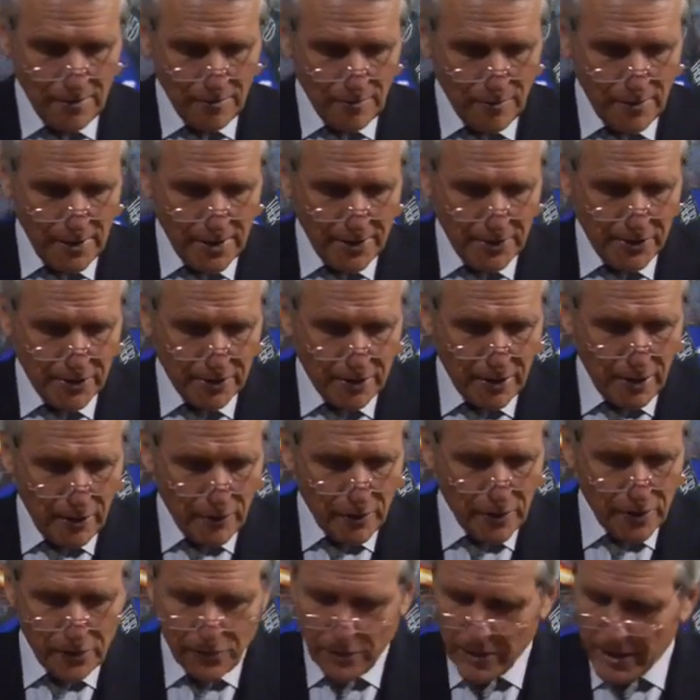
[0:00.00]
Well, let's
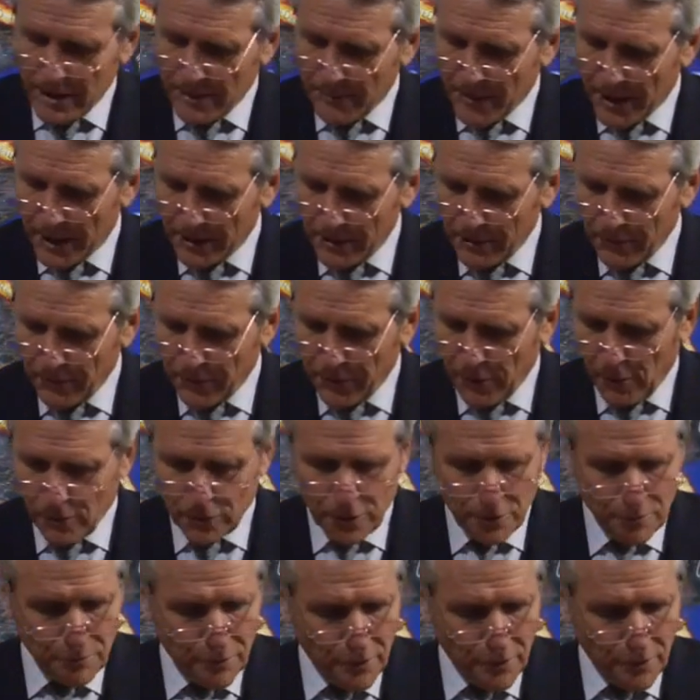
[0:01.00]
go and read about the false